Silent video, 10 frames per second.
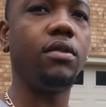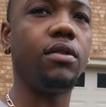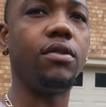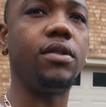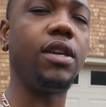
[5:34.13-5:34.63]

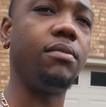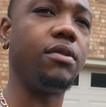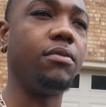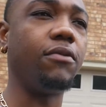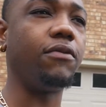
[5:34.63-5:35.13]
Gonna sell them
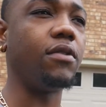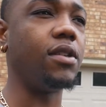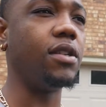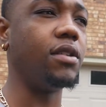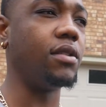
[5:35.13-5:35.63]
to me for a
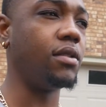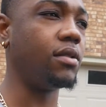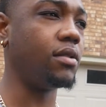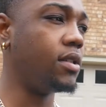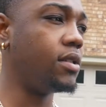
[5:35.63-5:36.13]
little
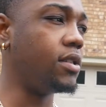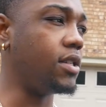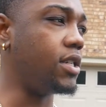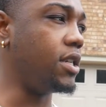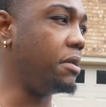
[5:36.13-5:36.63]
little
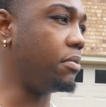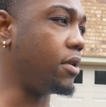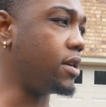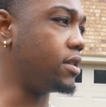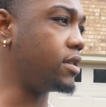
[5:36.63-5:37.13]
cheap
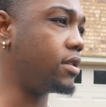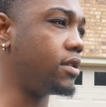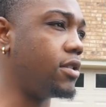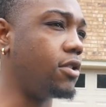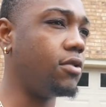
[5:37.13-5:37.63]
price,
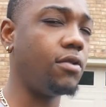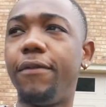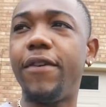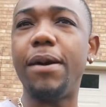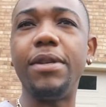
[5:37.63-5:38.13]
you know,
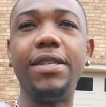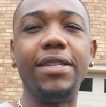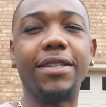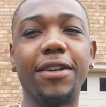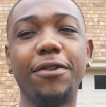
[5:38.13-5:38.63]
family
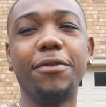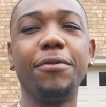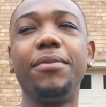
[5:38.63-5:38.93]
discount.